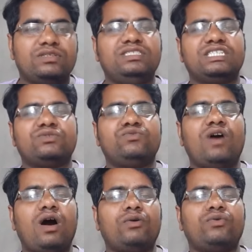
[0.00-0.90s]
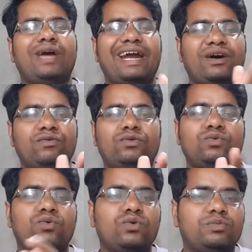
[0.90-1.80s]
Just you have to head out to
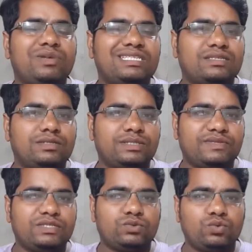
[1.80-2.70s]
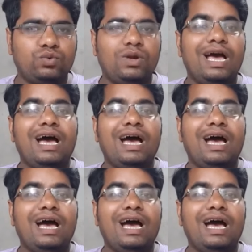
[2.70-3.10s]
Google Page Insights tool,